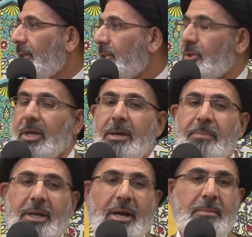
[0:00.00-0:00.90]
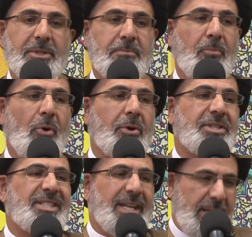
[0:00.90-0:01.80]
So he becomes more
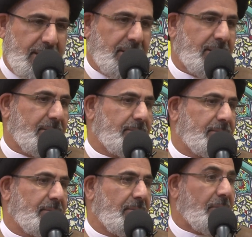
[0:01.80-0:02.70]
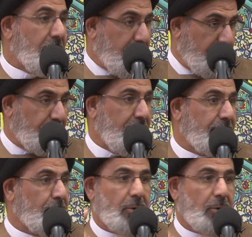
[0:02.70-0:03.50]
sinning than the thief who